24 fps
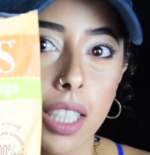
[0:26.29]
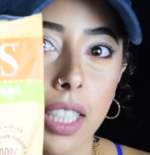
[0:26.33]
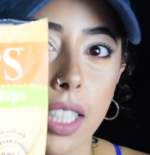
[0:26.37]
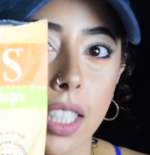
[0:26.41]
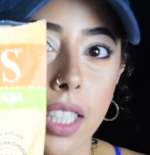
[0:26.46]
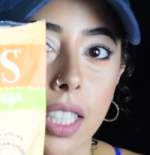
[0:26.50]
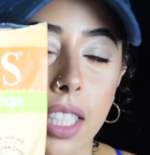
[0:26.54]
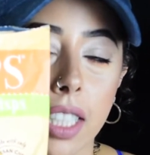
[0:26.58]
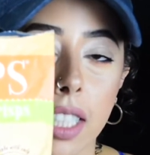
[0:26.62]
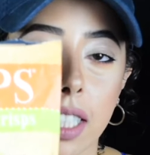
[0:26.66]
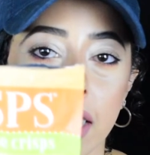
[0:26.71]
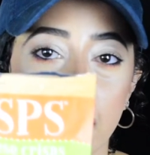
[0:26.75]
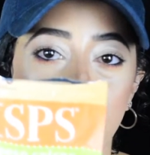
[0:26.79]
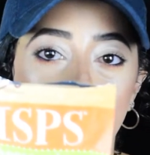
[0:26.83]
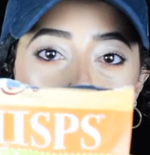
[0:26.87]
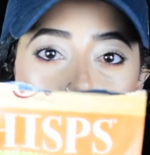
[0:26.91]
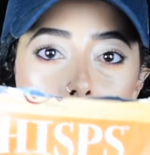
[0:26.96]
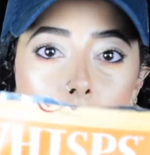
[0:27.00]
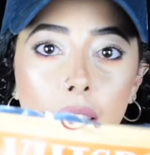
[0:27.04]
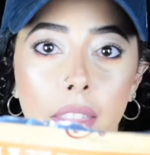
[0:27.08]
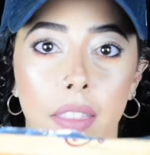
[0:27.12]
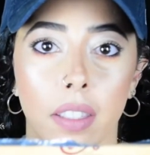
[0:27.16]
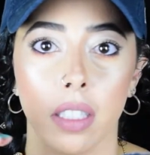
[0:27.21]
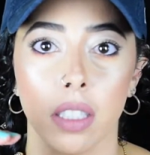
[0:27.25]
And I
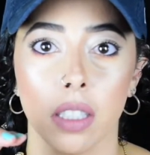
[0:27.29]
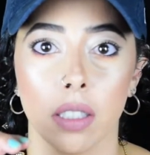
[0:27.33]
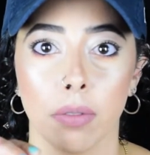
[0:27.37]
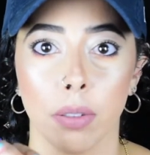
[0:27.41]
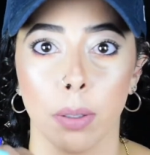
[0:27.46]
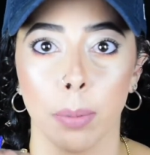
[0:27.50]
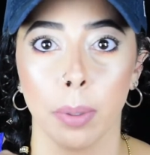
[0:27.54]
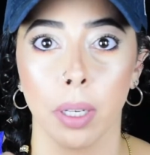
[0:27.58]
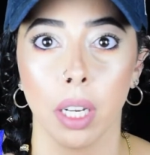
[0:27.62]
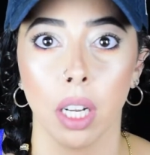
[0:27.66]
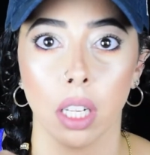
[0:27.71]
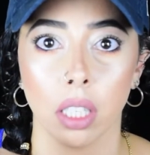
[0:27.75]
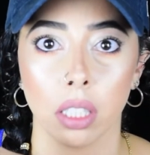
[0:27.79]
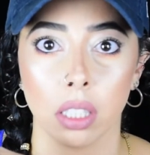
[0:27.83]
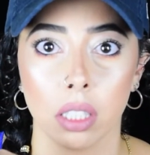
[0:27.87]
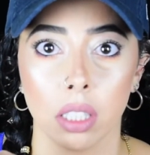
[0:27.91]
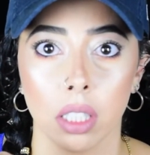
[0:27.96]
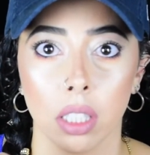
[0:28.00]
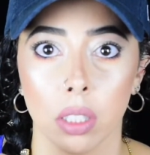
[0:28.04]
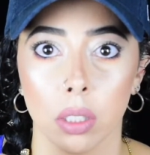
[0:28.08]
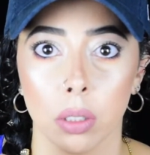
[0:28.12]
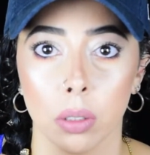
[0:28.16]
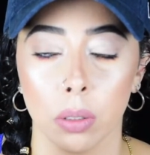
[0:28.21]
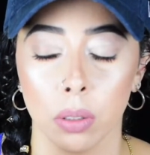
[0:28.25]
got these from
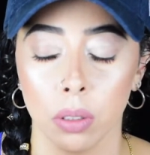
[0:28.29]
Costco